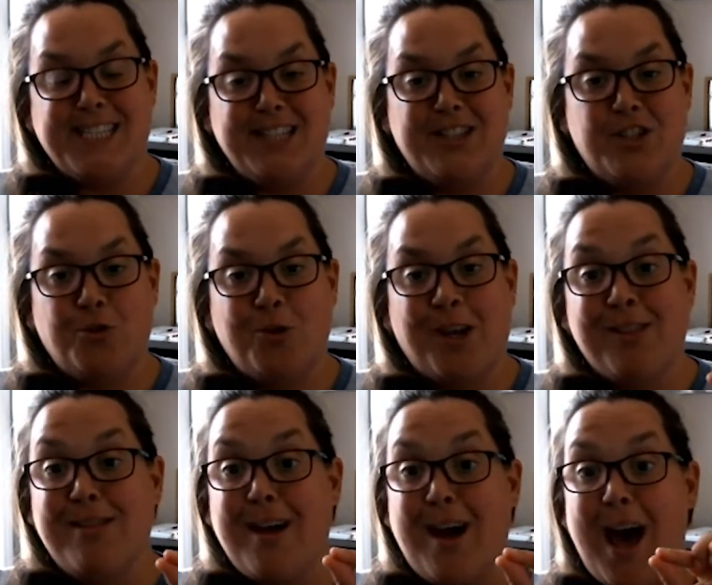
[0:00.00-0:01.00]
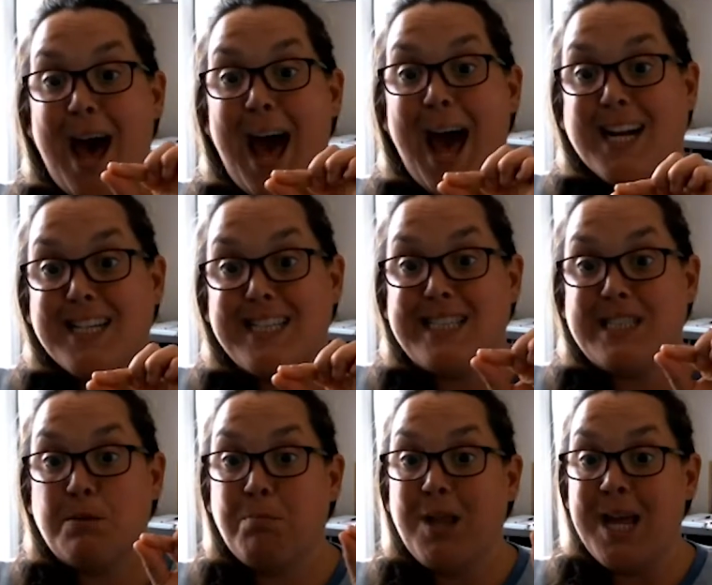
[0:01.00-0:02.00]
is doing the
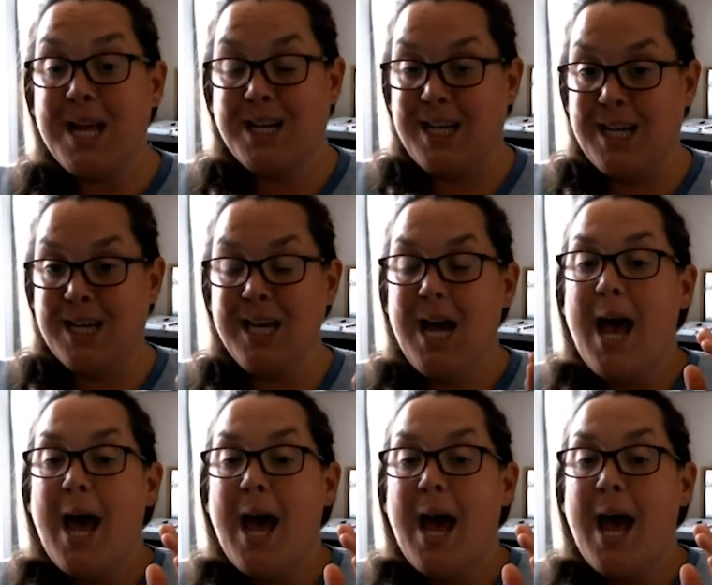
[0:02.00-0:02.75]
explaining,